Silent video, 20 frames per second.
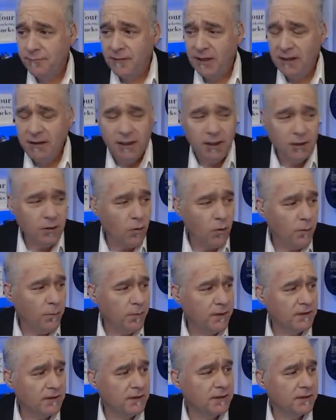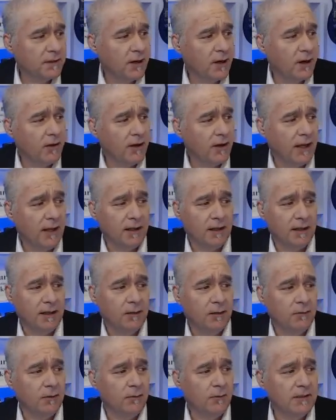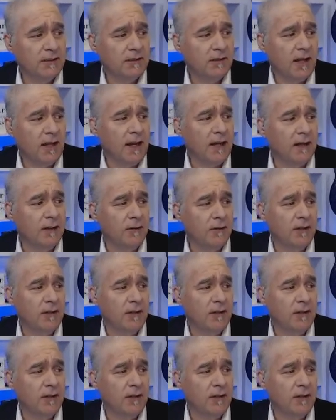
They ignore business card etiquette. Well, what's that?